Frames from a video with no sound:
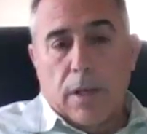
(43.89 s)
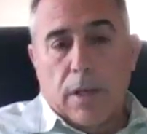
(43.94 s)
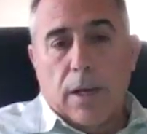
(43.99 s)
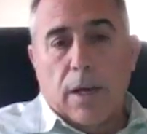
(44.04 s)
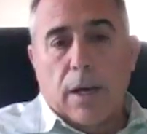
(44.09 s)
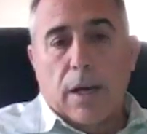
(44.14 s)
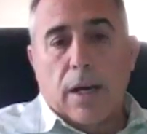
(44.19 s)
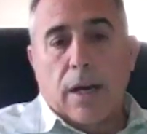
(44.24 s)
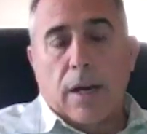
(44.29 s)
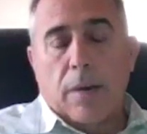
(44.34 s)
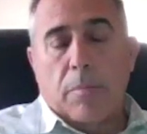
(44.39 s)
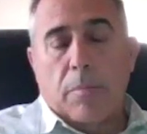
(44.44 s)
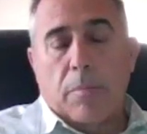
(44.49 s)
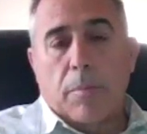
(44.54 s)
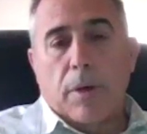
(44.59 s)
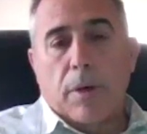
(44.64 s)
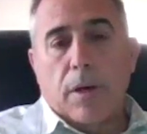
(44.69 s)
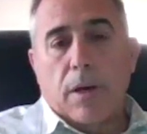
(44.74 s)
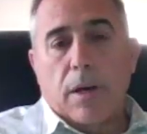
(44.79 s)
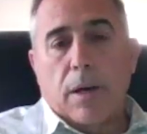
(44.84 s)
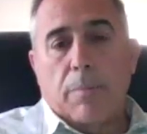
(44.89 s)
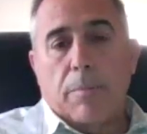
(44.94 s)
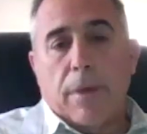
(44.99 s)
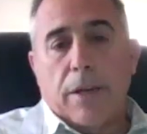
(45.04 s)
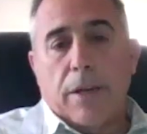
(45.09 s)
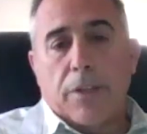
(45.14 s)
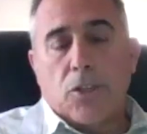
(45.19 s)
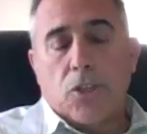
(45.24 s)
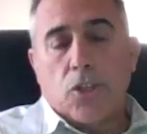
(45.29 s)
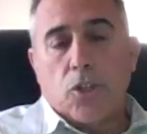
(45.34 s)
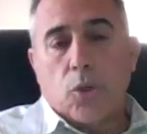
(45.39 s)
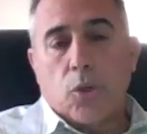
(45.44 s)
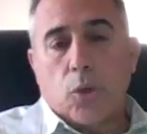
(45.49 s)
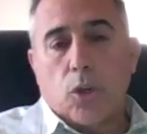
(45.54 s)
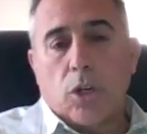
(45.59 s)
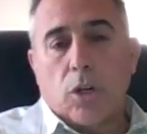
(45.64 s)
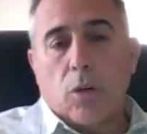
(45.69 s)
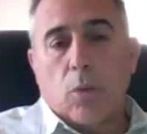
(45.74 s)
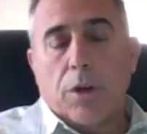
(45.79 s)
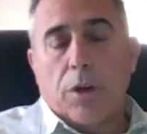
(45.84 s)
I'm not
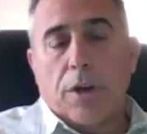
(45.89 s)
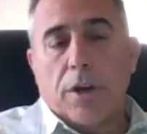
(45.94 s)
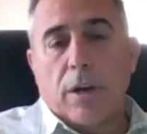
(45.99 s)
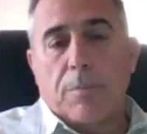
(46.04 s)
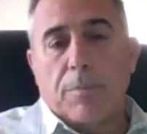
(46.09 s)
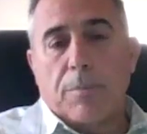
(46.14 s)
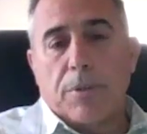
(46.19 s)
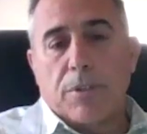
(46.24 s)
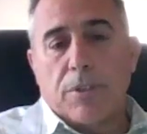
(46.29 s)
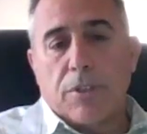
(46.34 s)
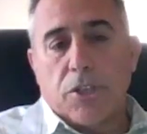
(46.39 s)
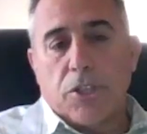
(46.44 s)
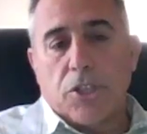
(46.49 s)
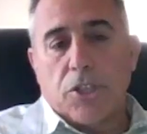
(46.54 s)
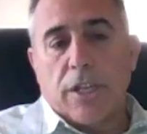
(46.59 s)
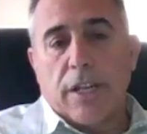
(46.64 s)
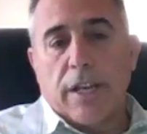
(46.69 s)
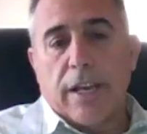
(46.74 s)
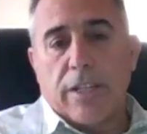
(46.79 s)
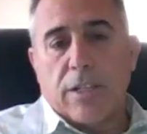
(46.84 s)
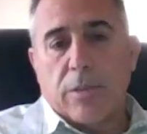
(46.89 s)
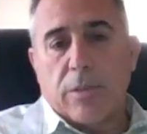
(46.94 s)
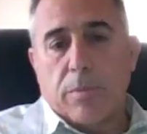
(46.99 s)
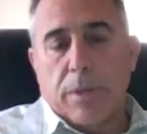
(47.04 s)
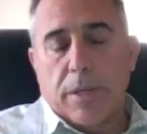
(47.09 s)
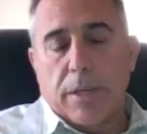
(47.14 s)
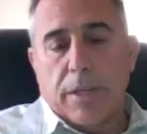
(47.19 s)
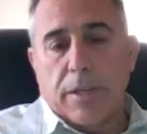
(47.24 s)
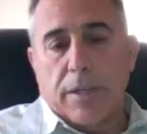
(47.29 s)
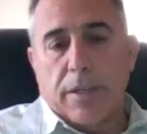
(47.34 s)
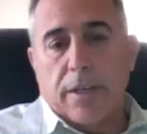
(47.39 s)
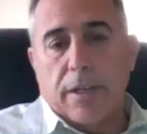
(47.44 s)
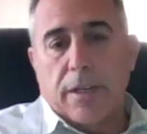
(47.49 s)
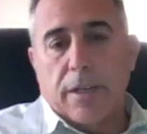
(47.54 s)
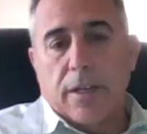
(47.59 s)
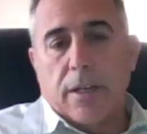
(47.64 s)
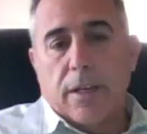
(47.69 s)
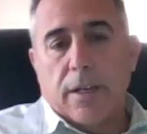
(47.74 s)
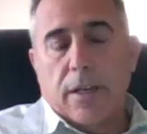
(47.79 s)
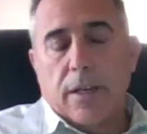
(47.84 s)
sure what our position has been
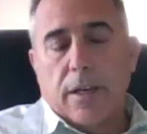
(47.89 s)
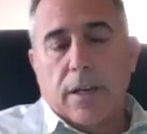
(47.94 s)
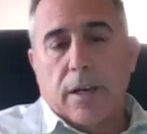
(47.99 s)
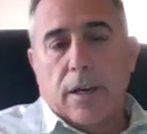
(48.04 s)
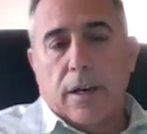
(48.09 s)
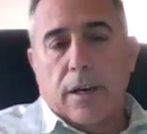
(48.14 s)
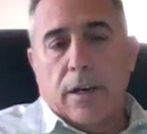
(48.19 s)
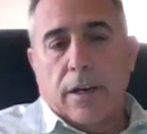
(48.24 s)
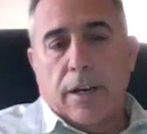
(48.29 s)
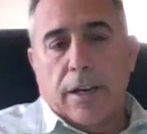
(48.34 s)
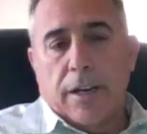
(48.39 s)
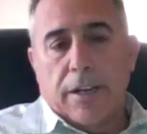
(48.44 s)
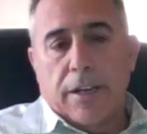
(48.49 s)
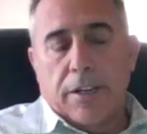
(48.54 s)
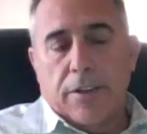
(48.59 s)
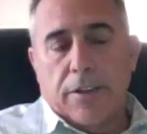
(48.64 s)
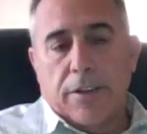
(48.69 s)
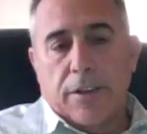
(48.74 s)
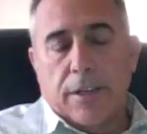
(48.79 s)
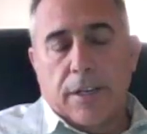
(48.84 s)
on,